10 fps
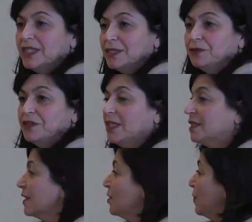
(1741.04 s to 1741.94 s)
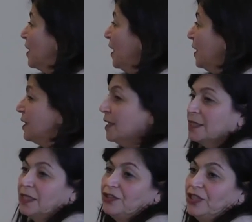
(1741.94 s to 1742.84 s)
interface because we hate
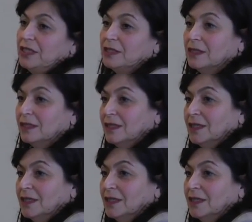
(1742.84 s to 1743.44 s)
Excel sheets.